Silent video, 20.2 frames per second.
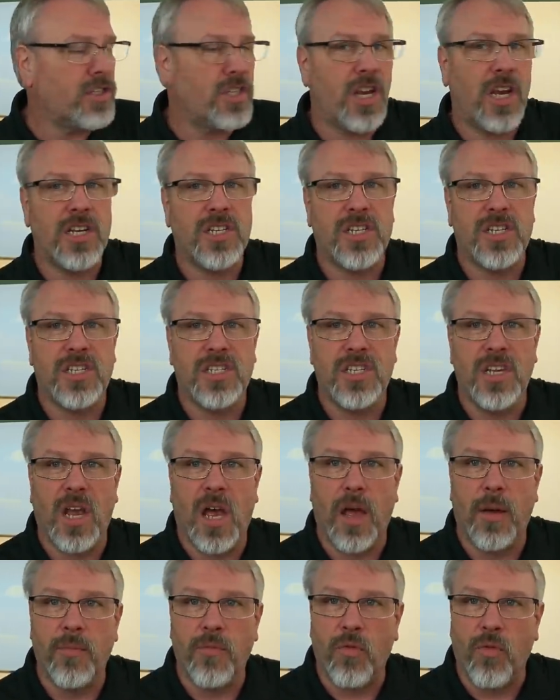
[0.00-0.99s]
just
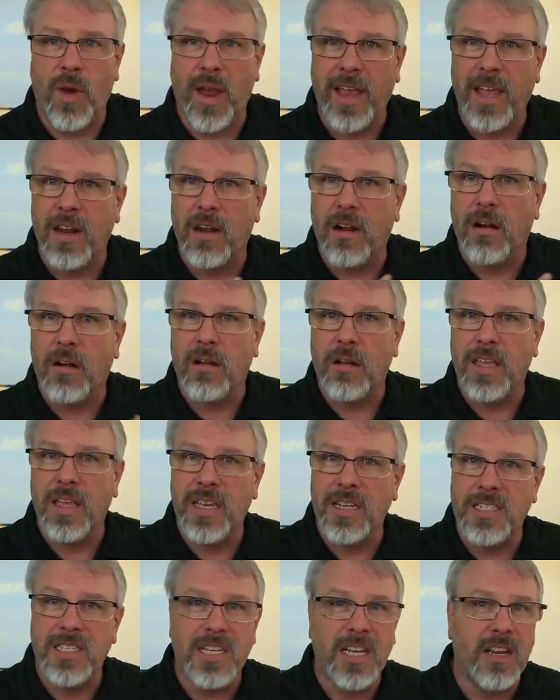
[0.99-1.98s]
some regular
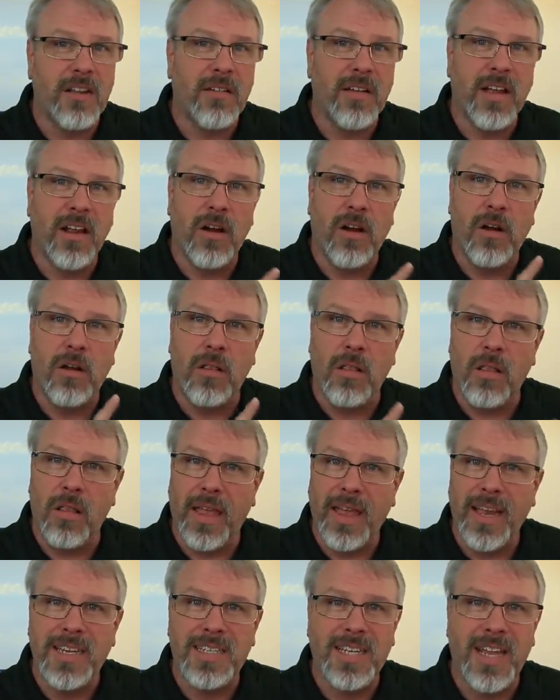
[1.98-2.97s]
interior
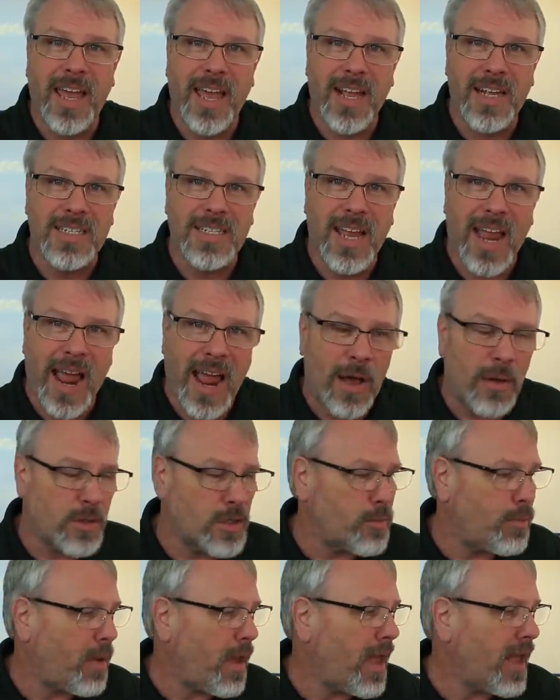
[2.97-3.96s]
latex
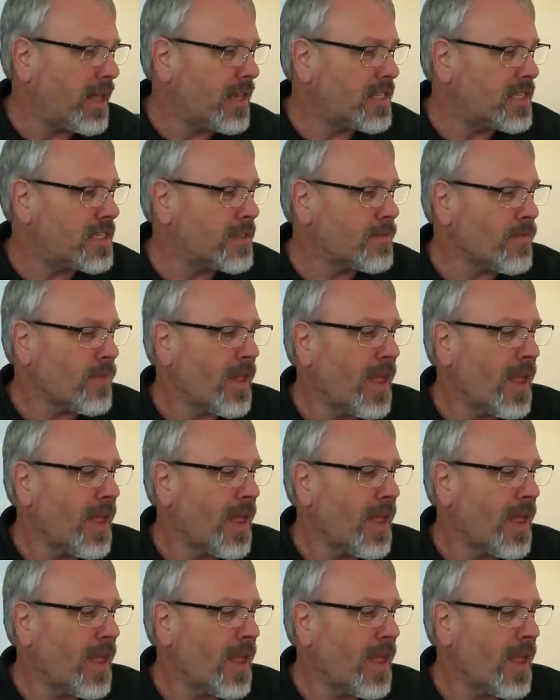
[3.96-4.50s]
house paints